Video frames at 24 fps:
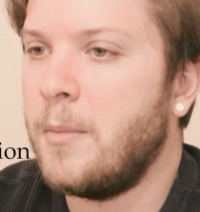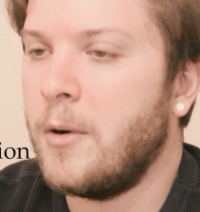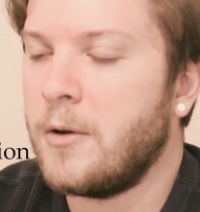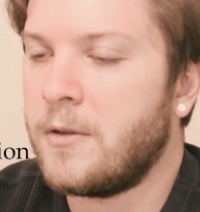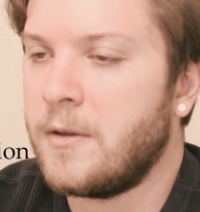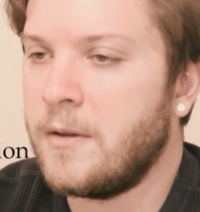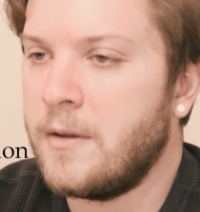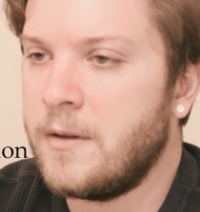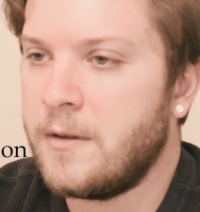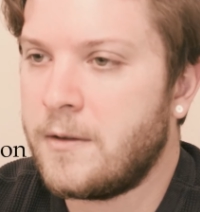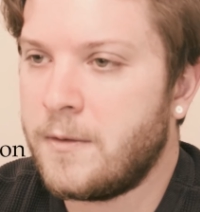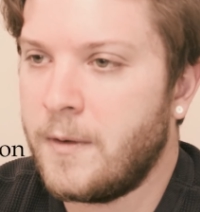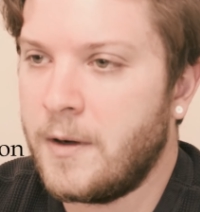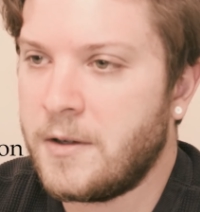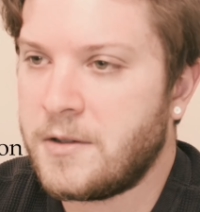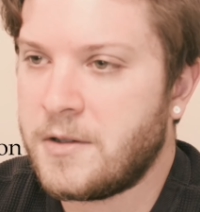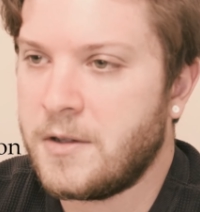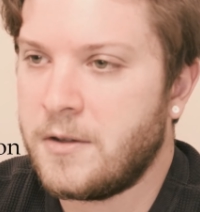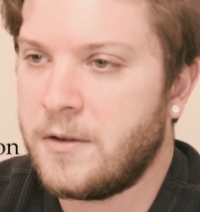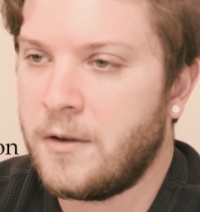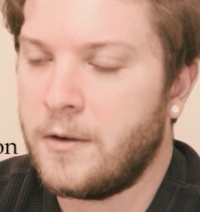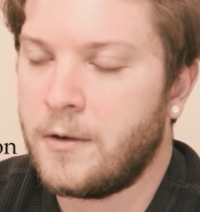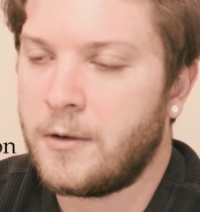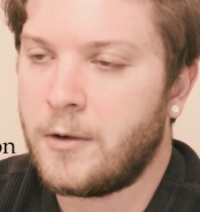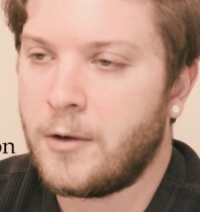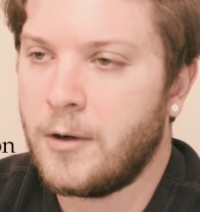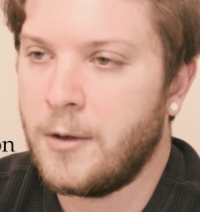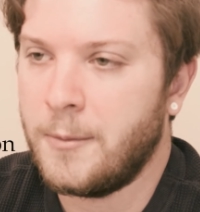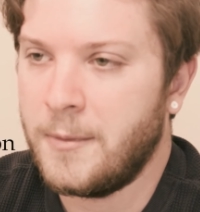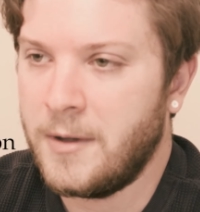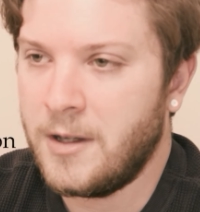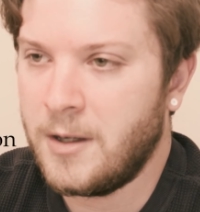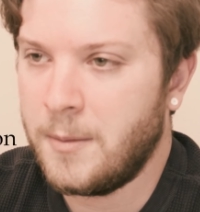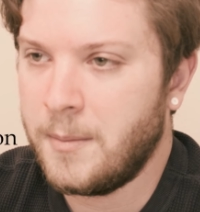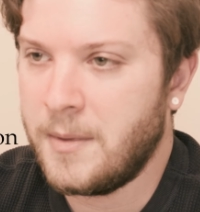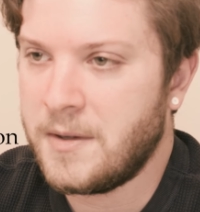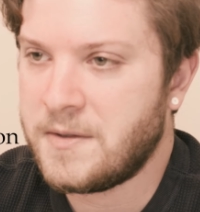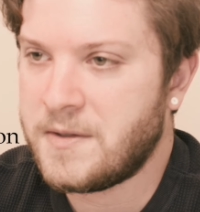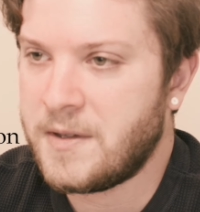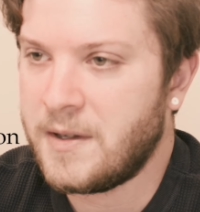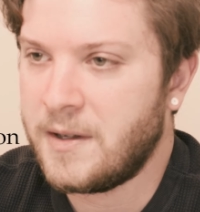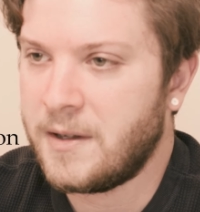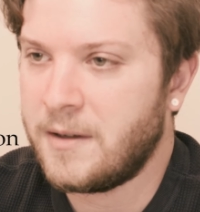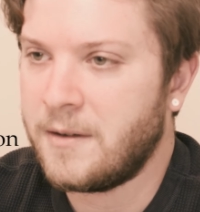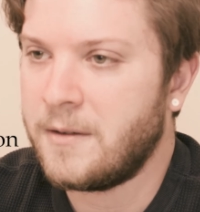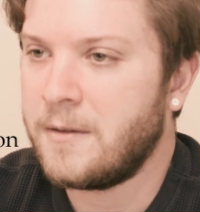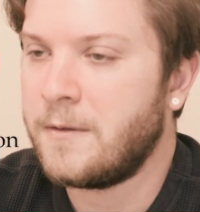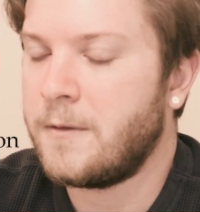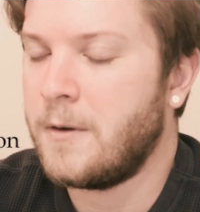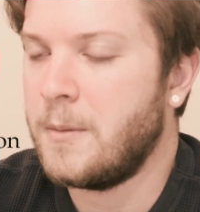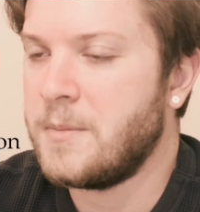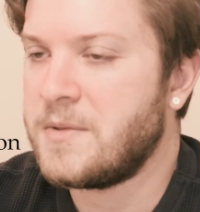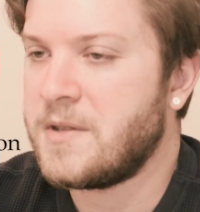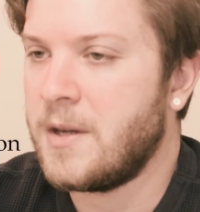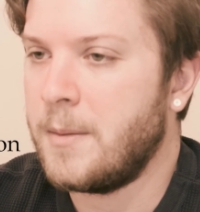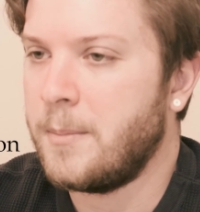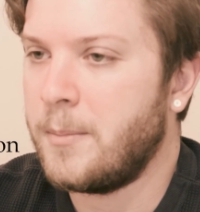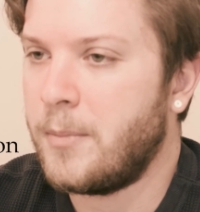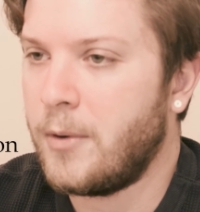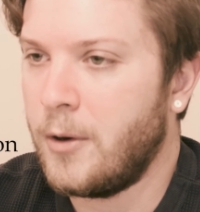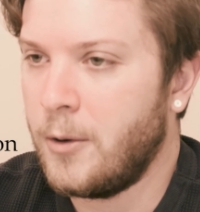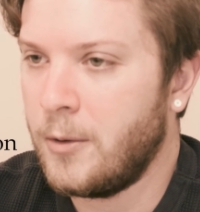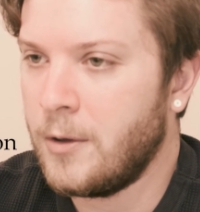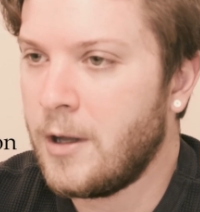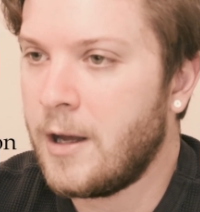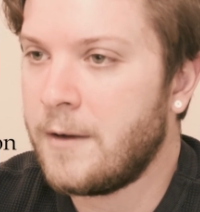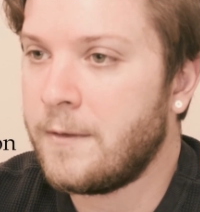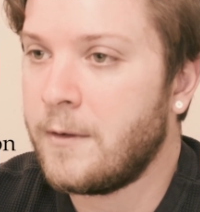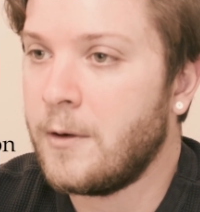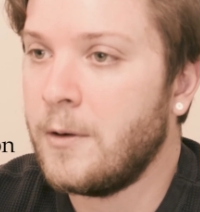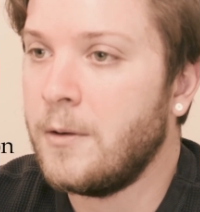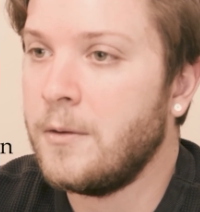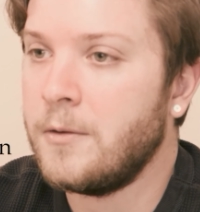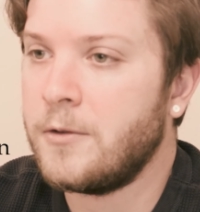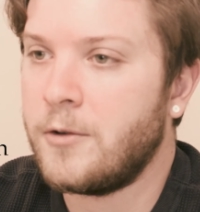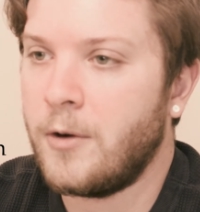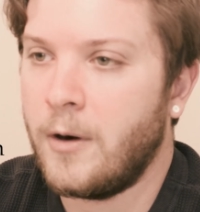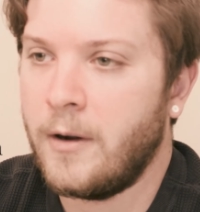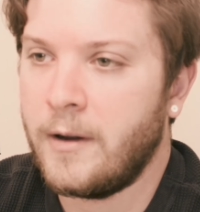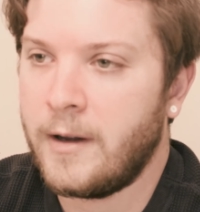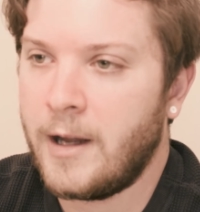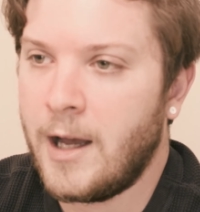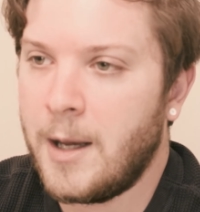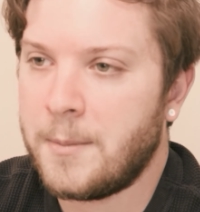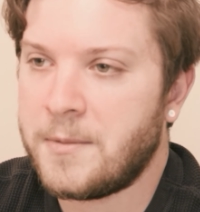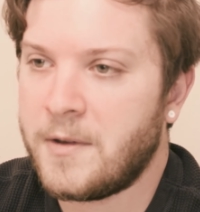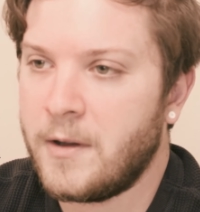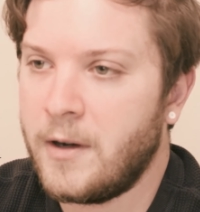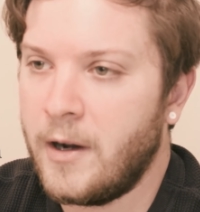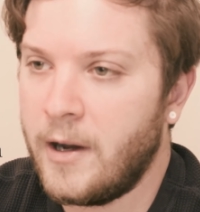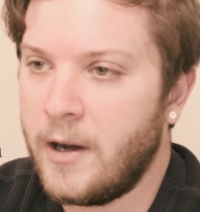Both of these functions are criminally missing from some pro-level drawing apps on